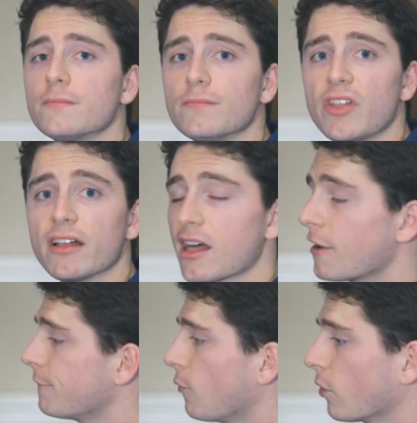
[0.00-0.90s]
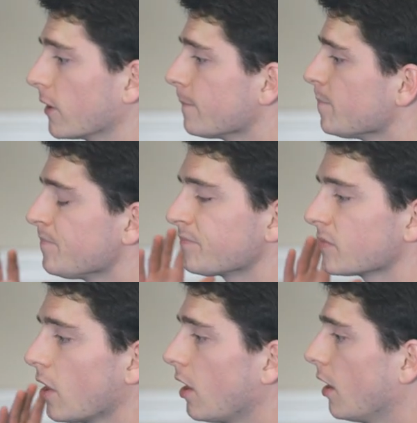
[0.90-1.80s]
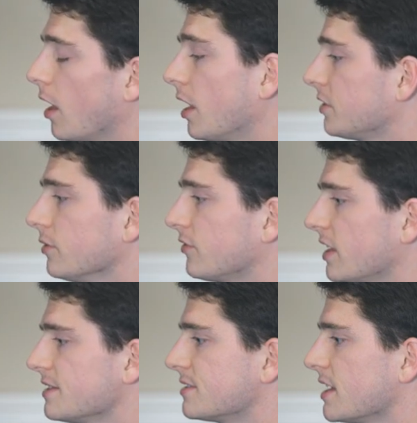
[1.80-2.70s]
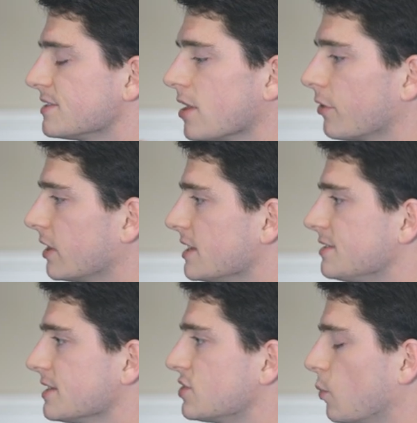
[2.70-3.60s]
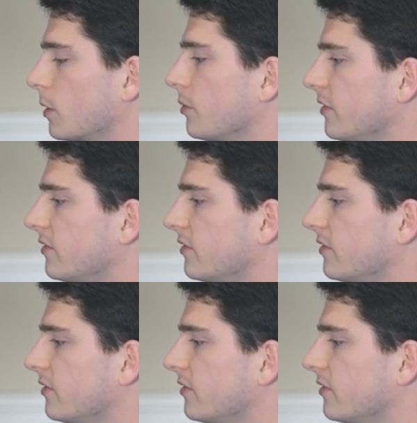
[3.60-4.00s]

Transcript: They allow for Oculus headsets, other headsets to work with this